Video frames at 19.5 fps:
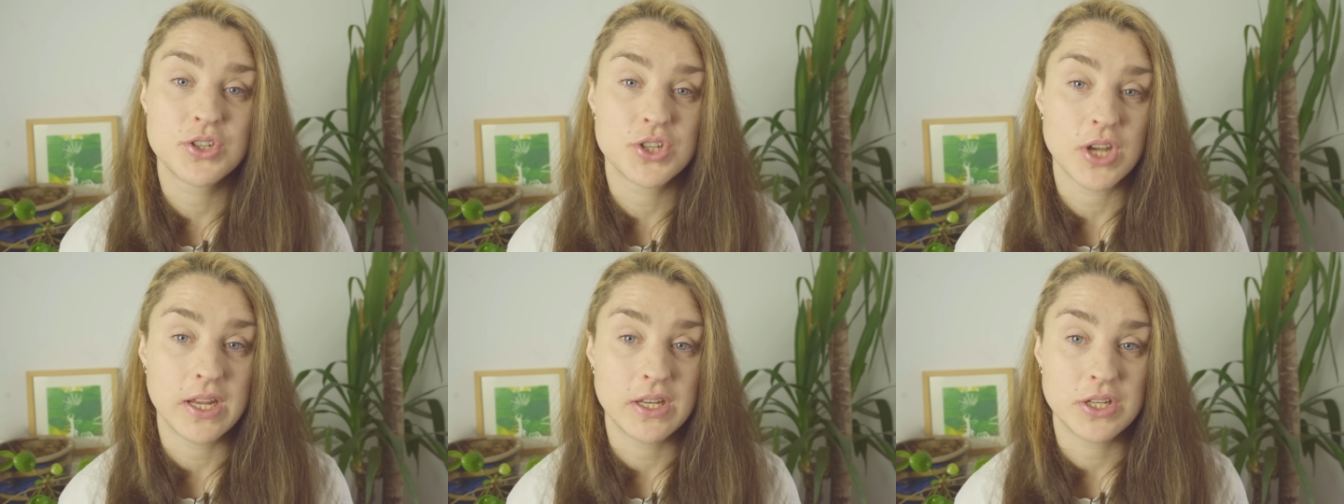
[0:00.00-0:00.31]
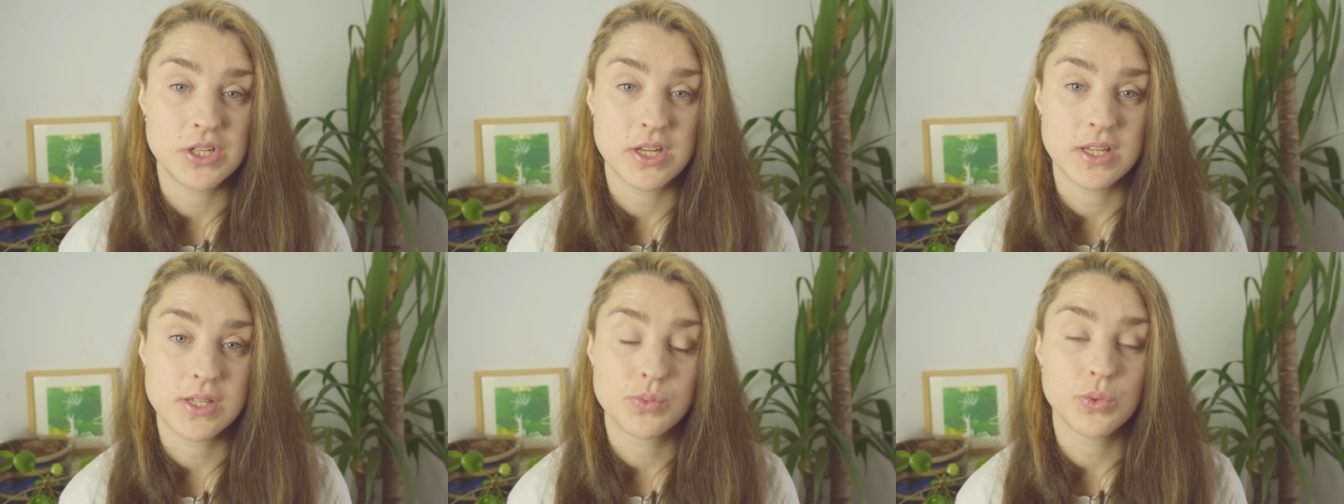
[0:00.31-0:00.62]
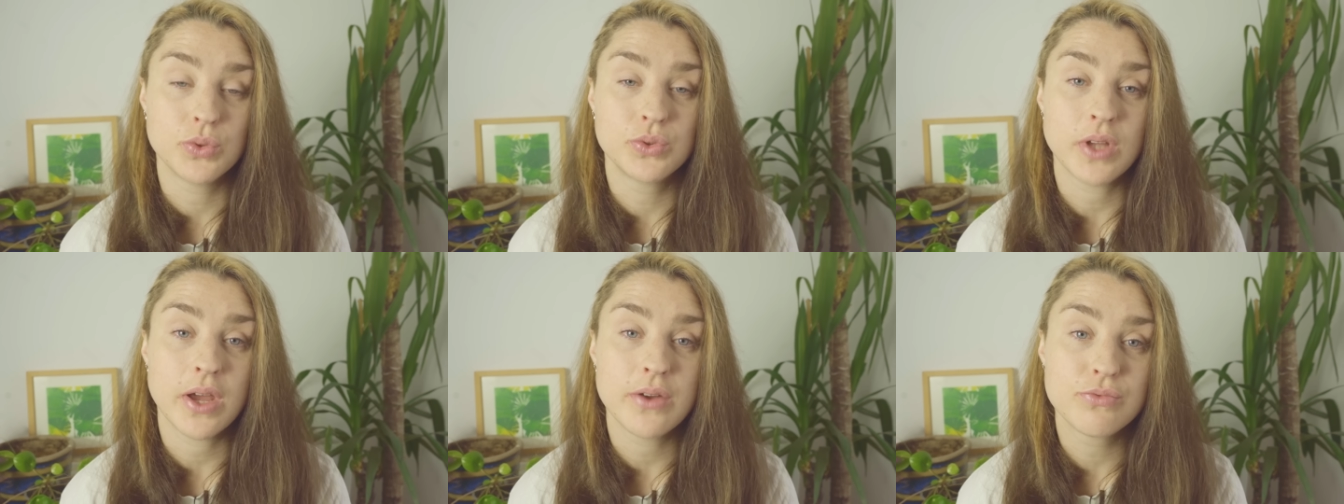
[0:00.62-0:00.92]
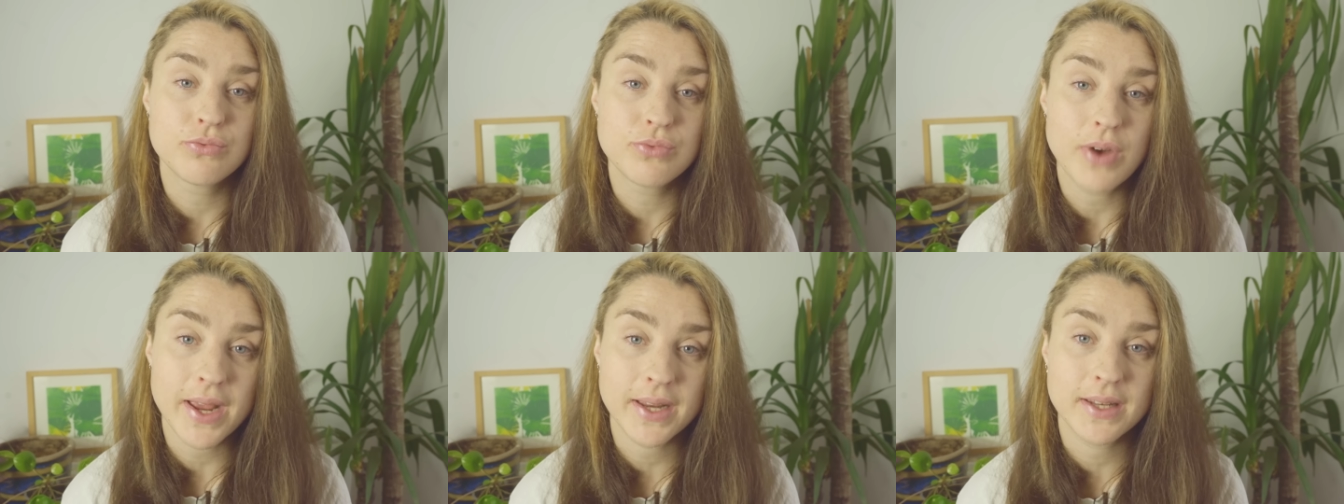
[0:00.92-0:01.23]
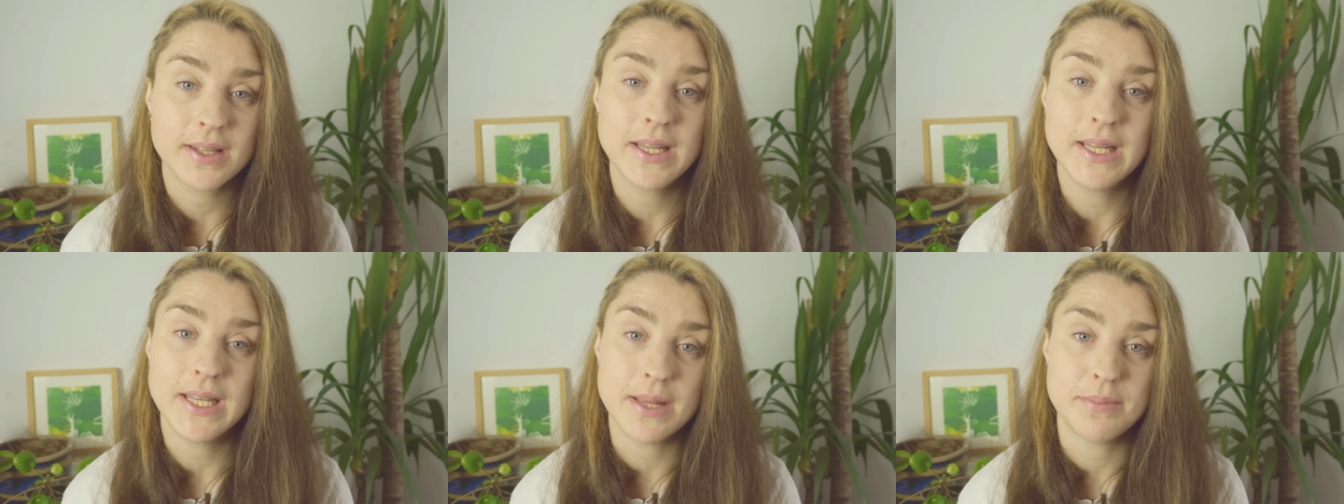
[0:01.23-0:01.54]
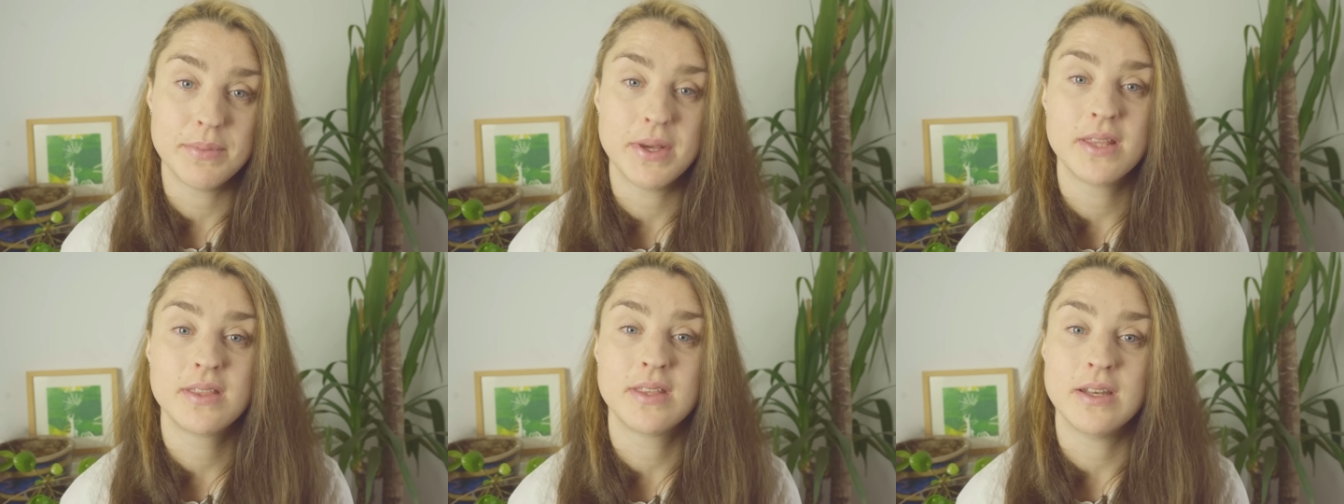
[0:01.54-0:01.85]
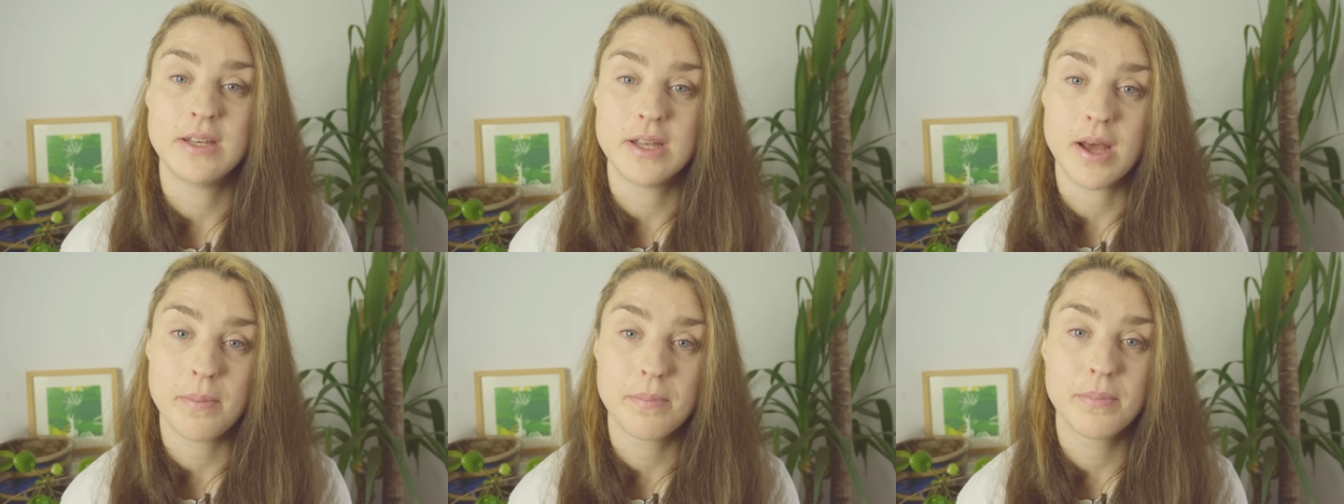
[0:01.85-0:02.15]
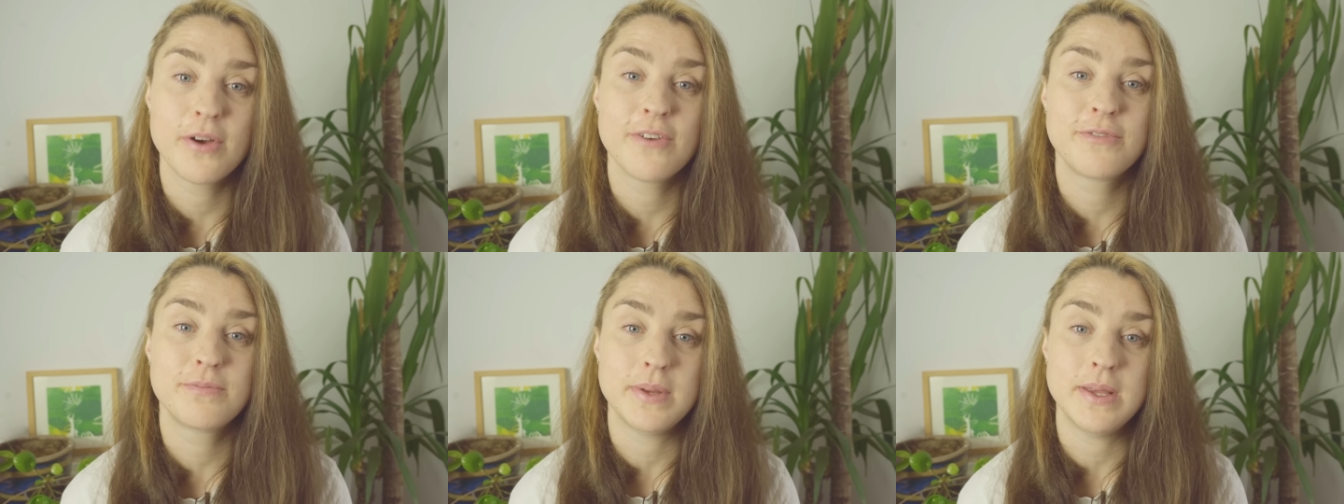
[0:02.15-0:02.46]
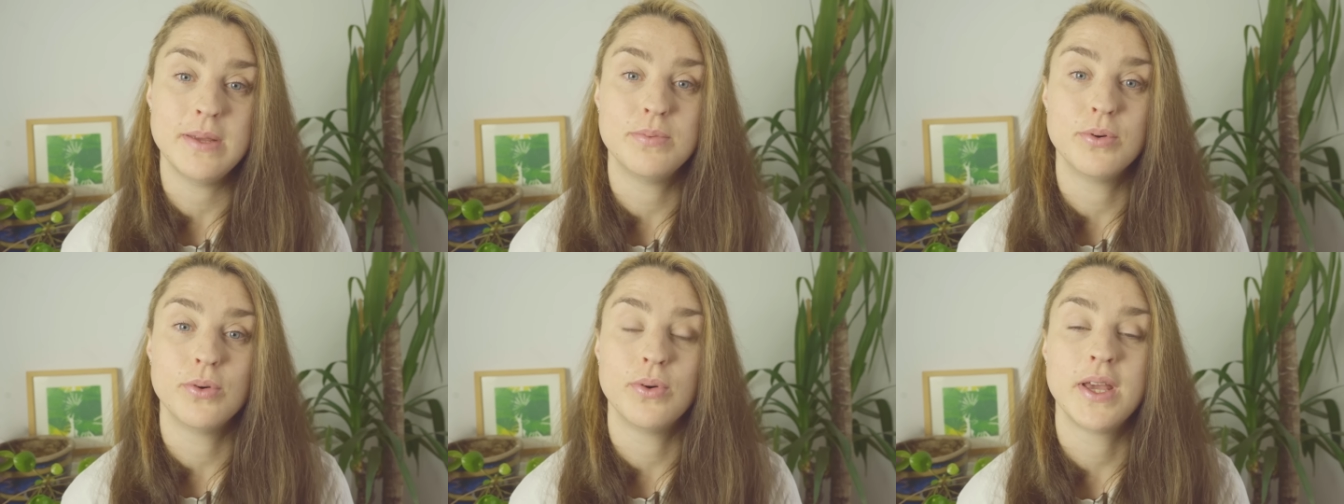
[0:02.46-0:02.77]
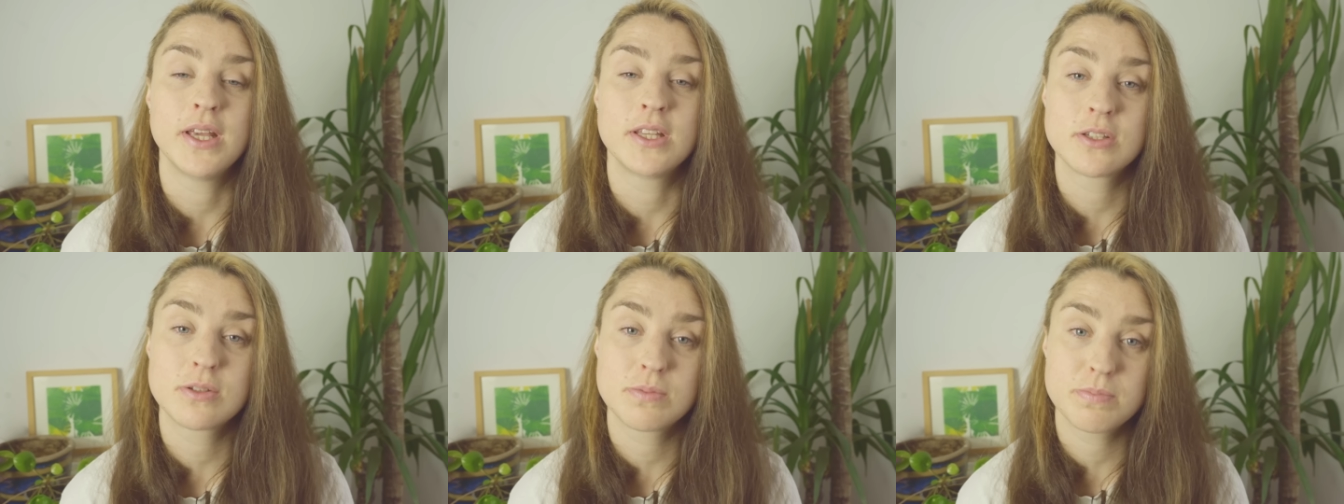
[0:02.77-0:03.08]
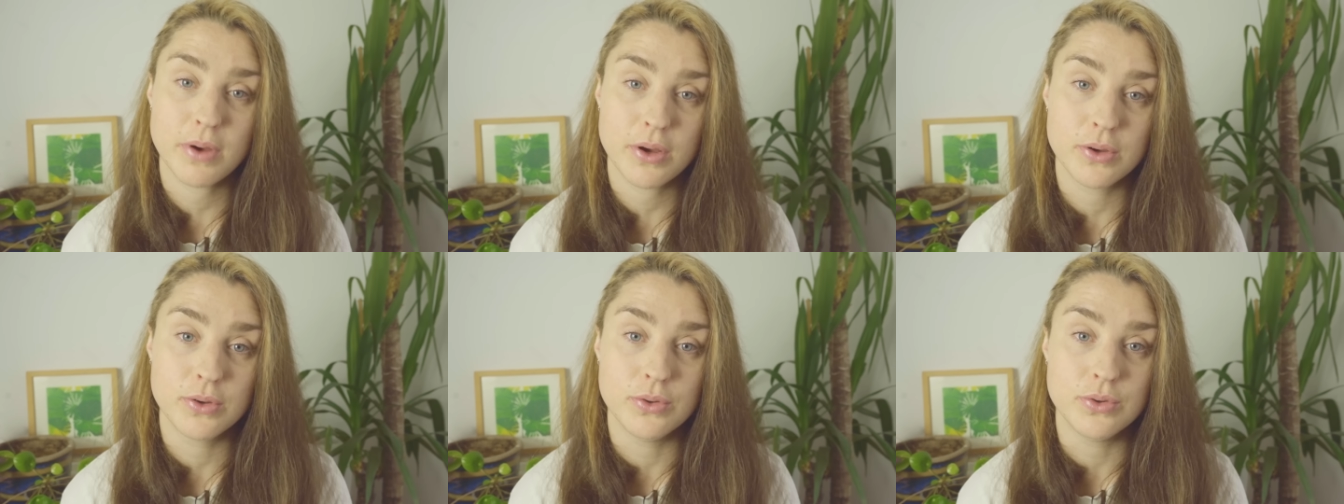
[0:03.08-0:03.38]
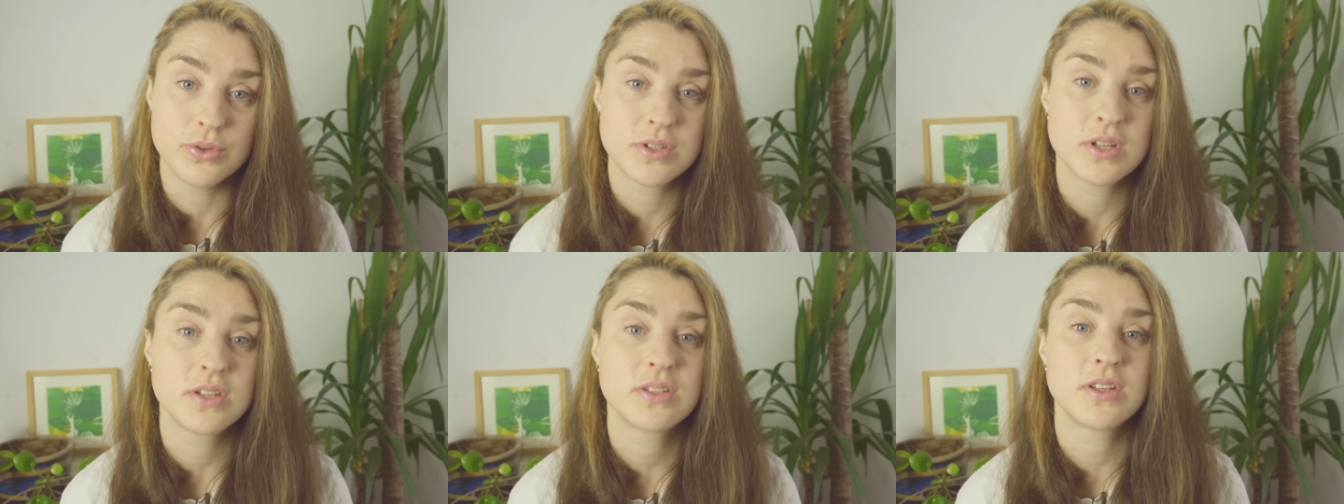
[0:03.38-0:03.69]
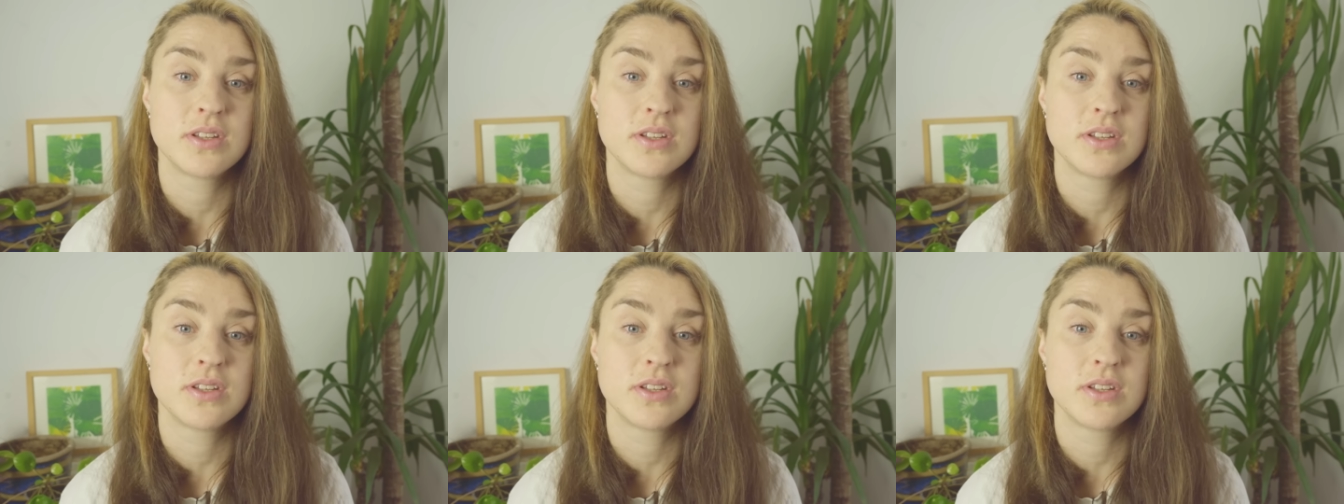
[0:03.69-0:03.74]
changes will directly limit the number of people exposed